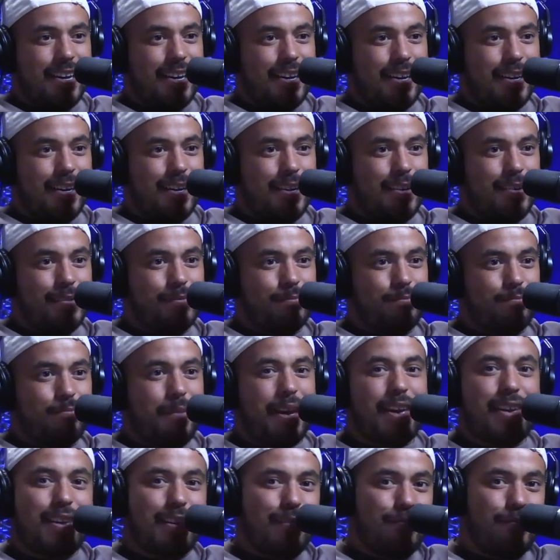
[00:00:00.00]

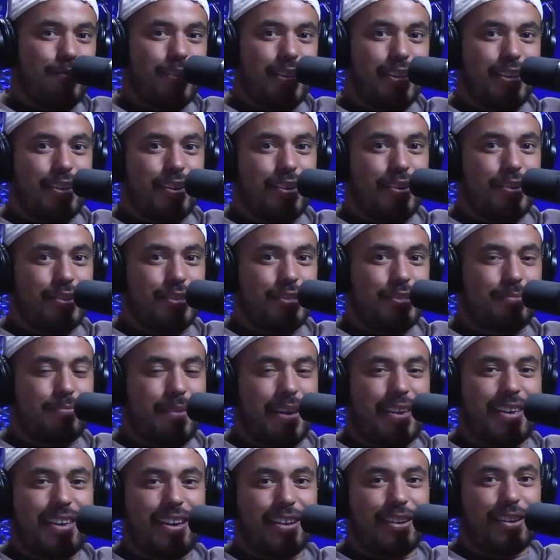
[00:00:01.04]
making
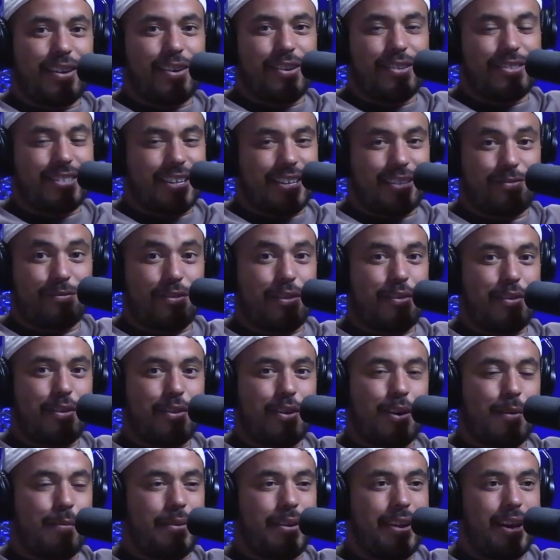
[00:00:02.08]
videos, making clothes. Like it's
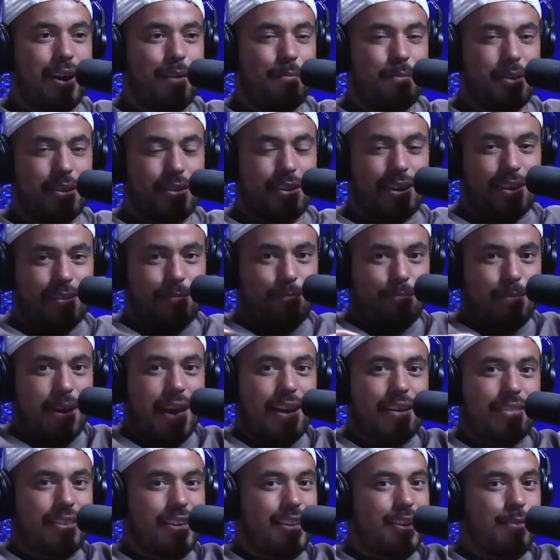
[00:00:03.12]
very common now, but like
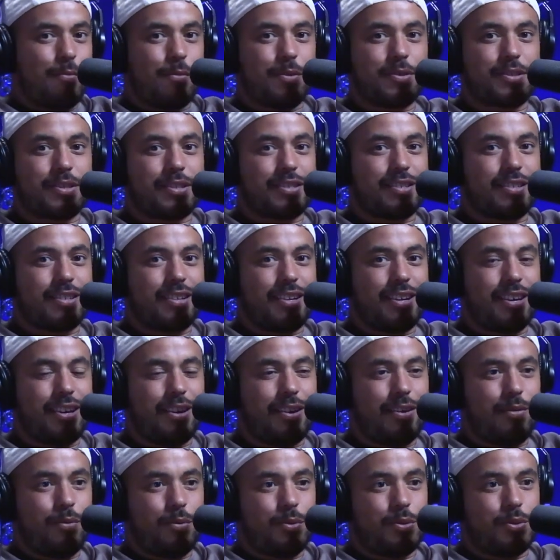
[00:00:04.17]
back then it wasn't.
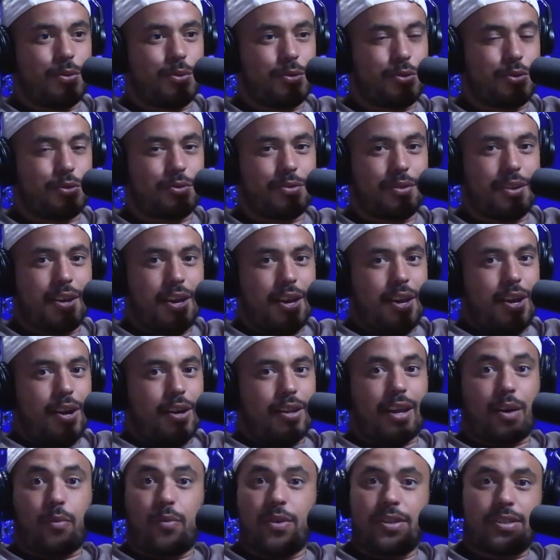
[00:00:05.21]
It was
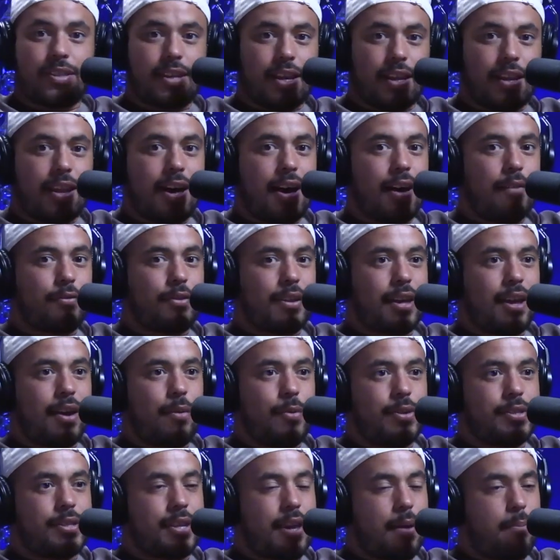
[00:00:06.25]
like we used to get laughed
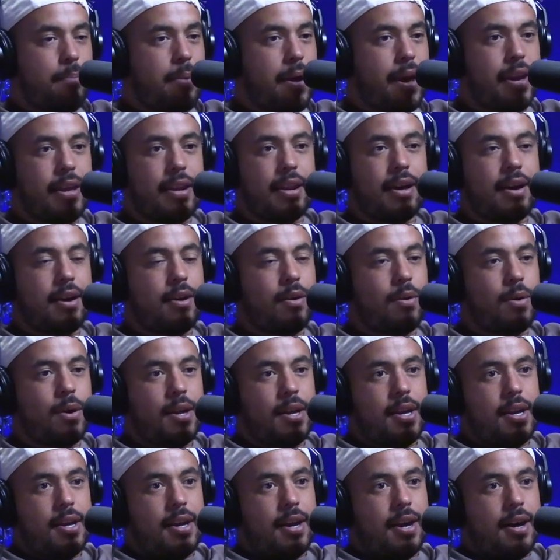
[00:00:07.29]
at, we used to get paid out.
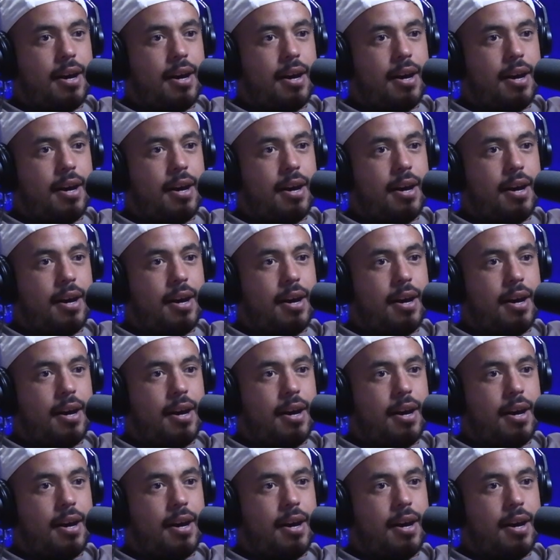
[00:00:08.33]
